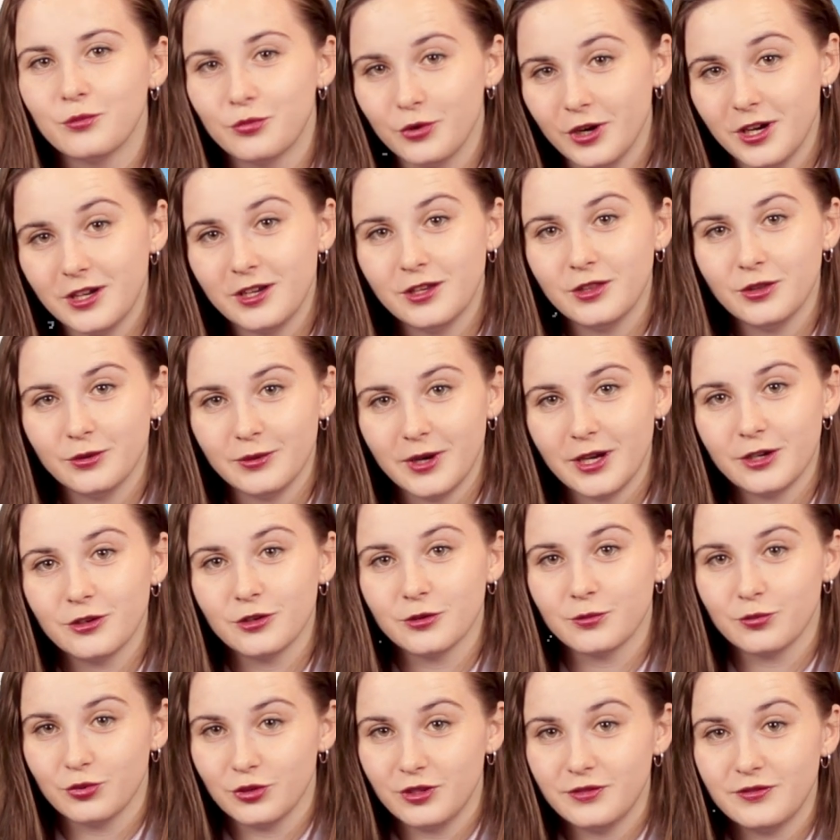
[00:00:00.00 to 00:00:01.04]
breaking the
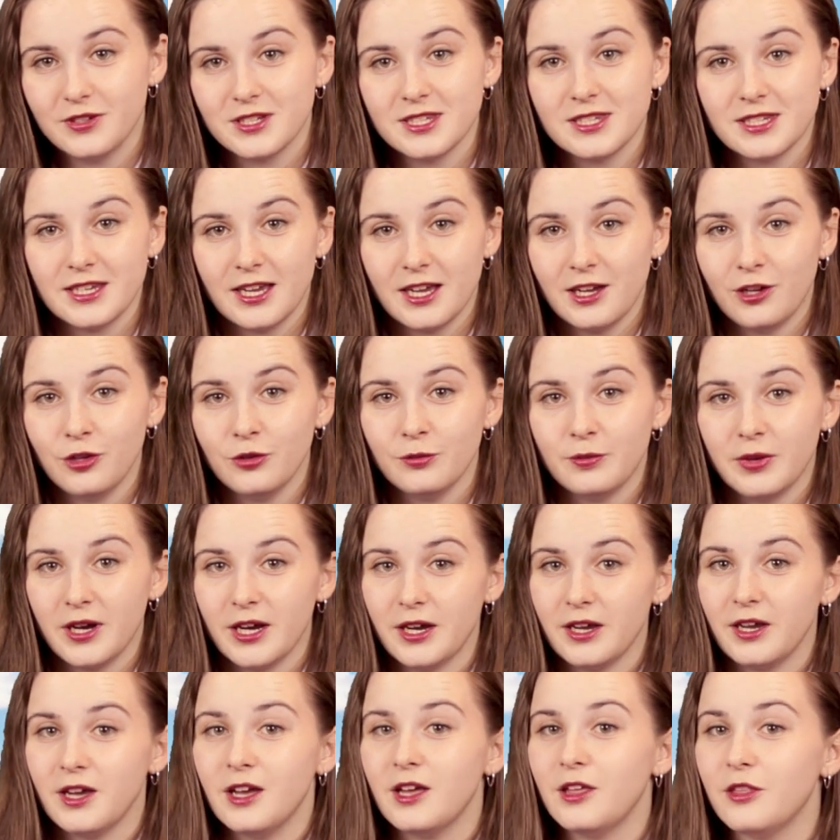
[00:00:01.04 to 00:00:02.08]
record previously held
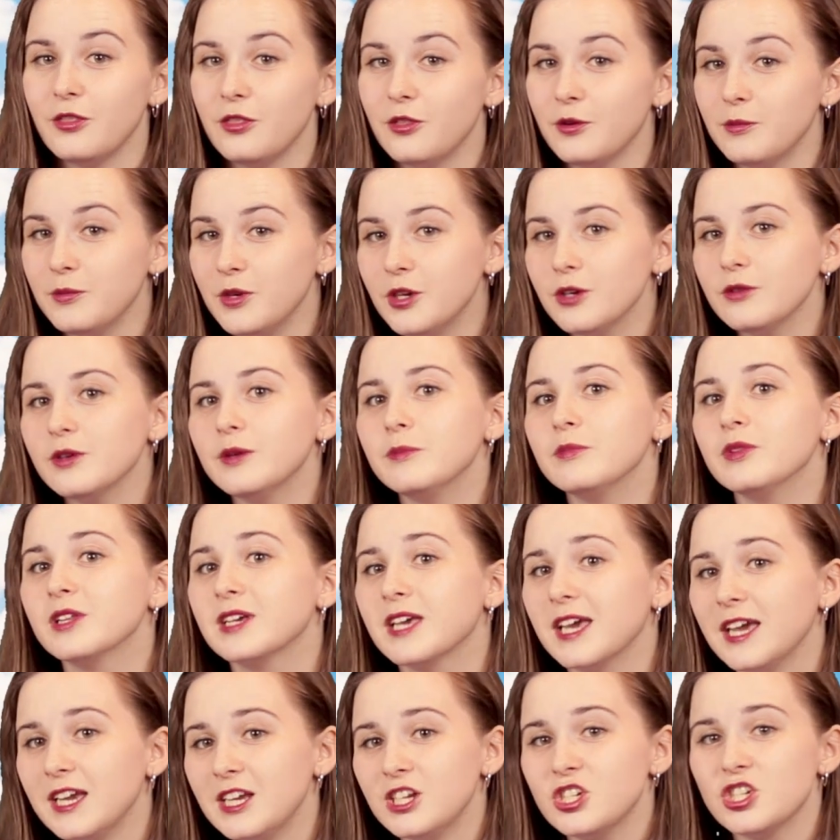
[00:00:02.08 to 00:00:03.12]
by the mere
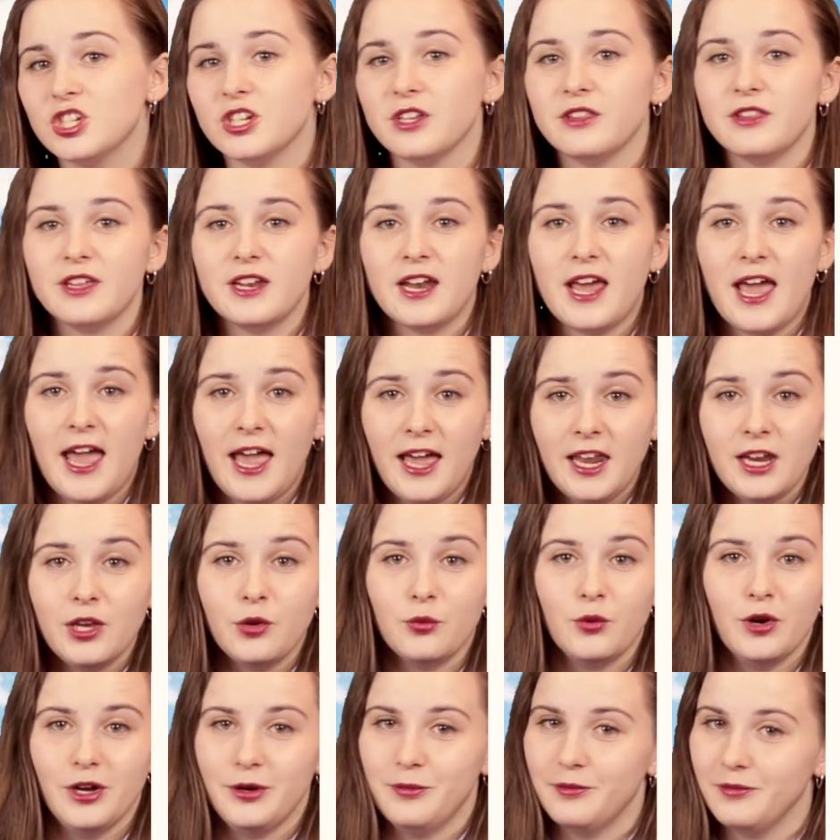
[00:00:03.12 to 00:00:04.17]
implication that
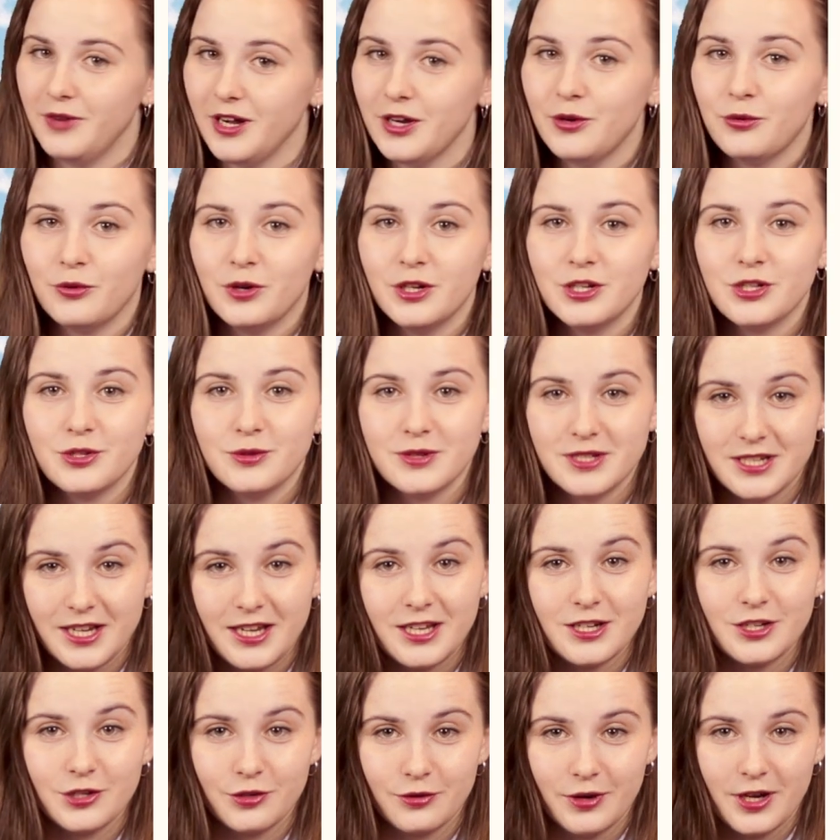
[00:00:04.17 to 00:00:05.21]
anyone might want to
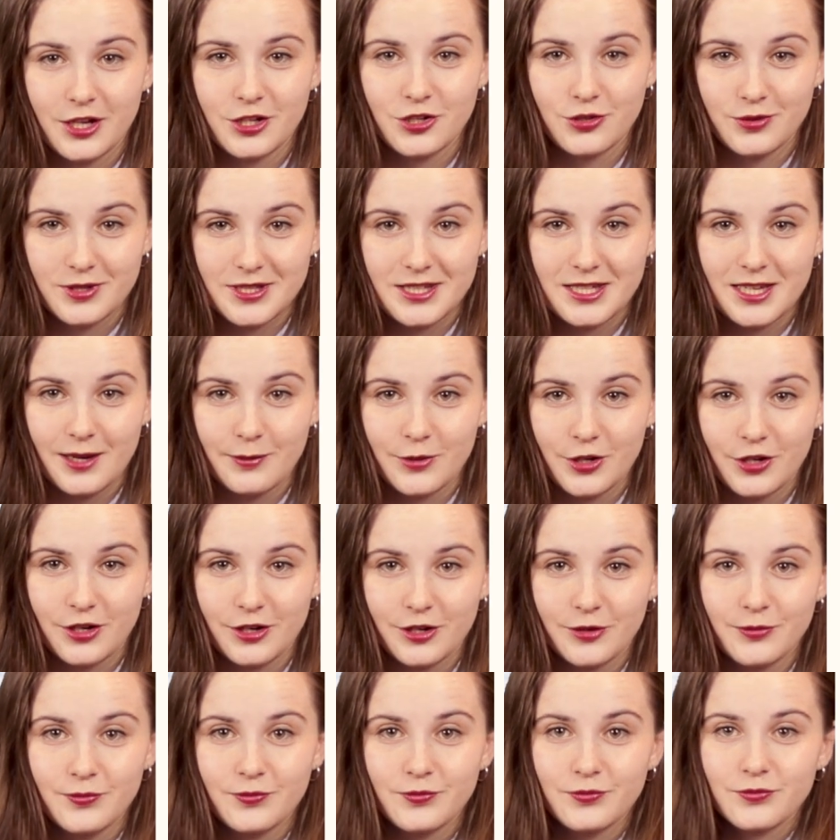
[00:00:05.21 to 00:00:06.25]
attend a graduate
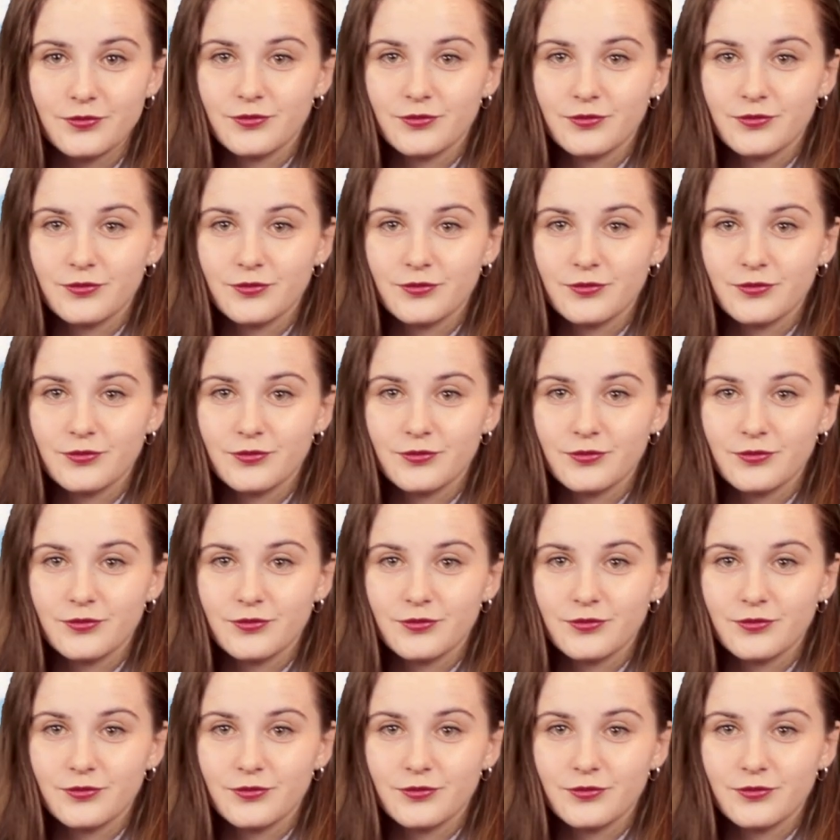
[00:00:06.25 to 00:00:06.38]
seminar.